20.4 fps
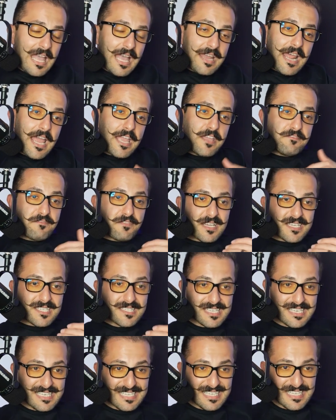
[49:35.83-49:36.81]
and I
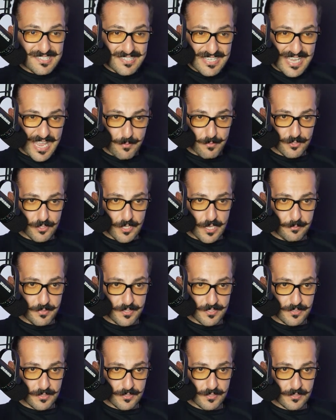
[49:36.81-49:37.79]
invested in his Amazon
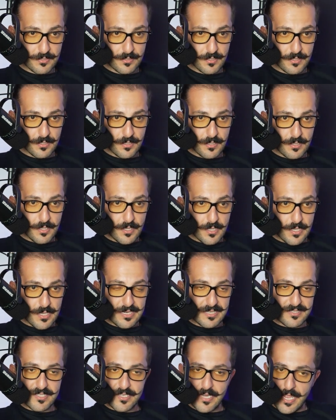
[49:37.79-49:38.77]
business
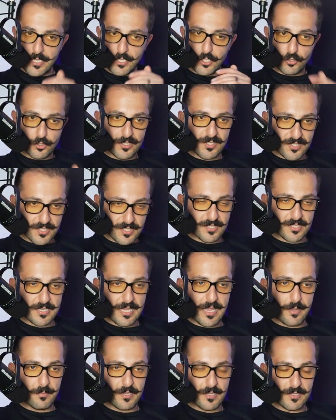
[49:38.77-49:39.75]
and I said, "Hey, you are a six
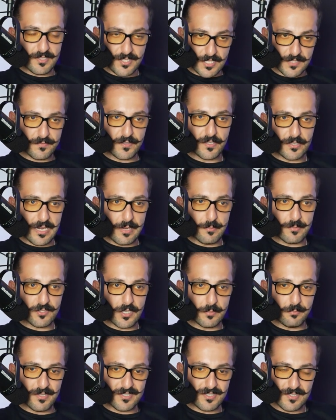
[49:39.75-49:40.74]
a six figure
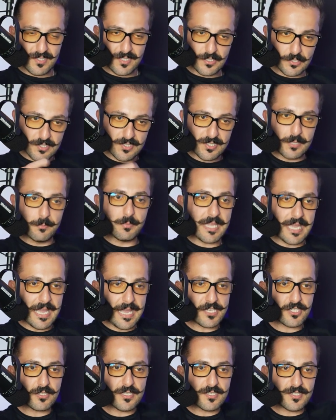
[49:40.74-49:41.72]
Amazon business. Here's some
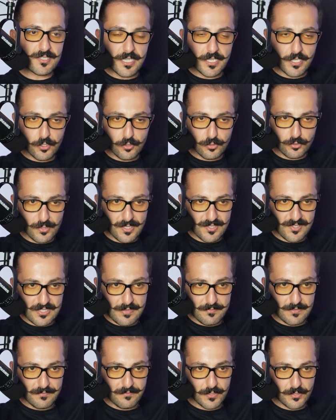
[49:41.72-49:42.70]
cash. Let's take you to a
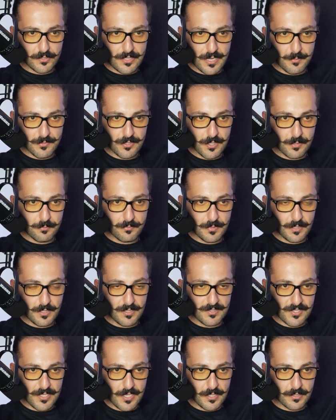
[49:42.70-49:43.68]
seven figure Amazon
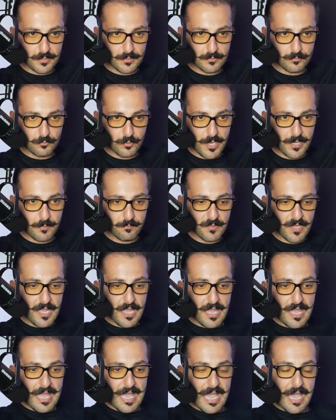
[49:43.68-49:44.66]
uh, seller, right?"
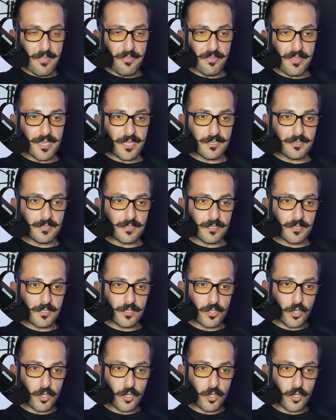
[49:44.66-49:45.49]
And then